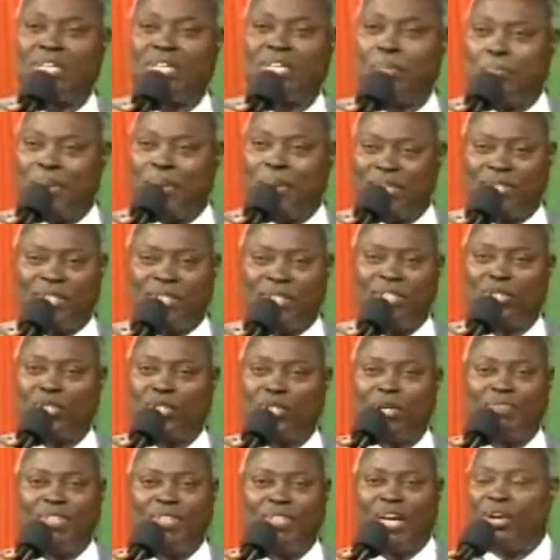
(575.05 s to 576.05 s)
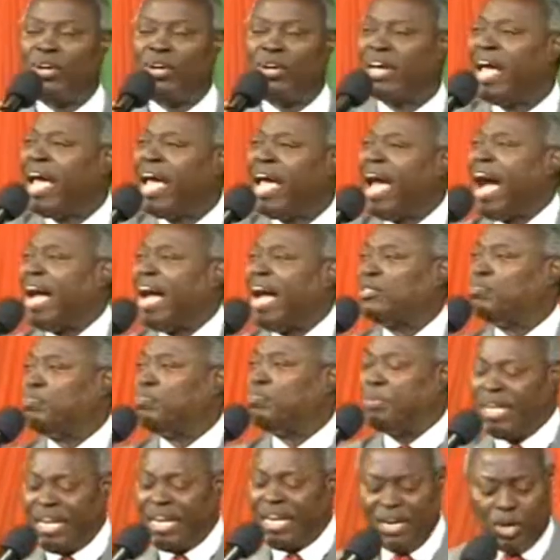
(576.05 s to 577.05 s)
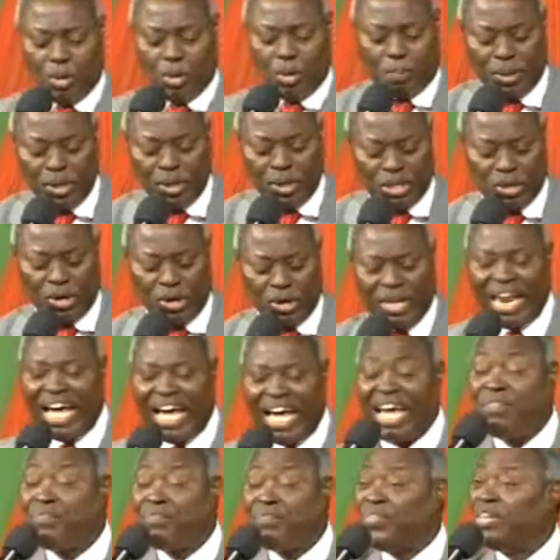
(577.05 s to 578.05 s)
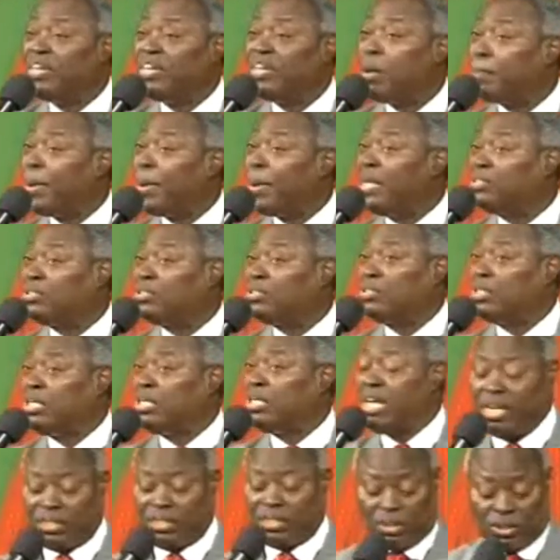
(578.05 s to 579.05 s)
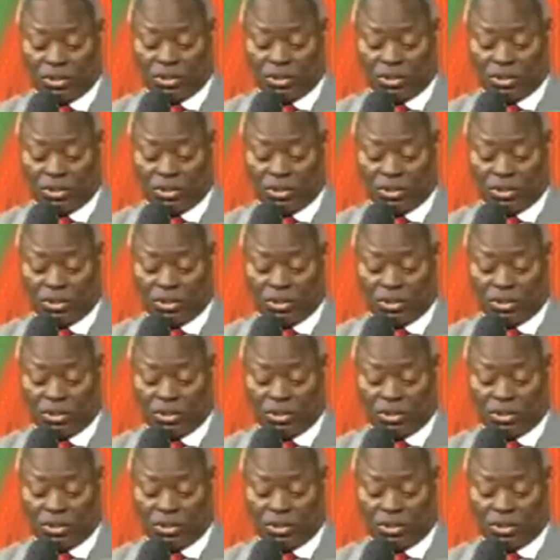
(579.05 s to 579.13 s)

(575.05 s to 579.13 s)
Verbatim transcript: the blessings of the Lord have been upon your life in the past years,